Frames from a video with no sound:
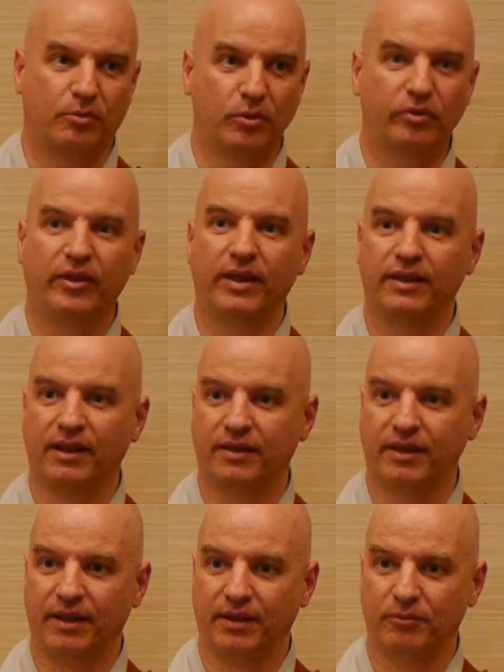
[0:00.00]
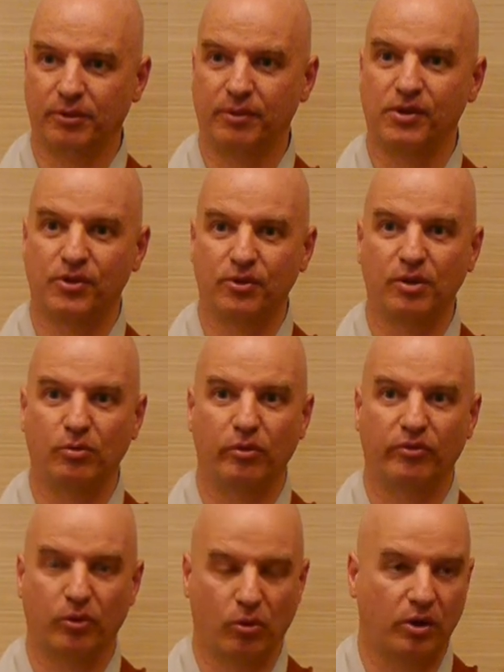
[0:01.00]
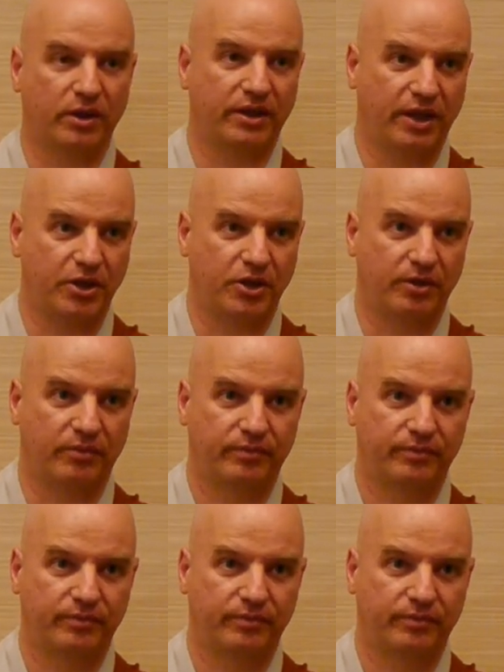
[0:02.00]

proving that he would be suitable for ordination.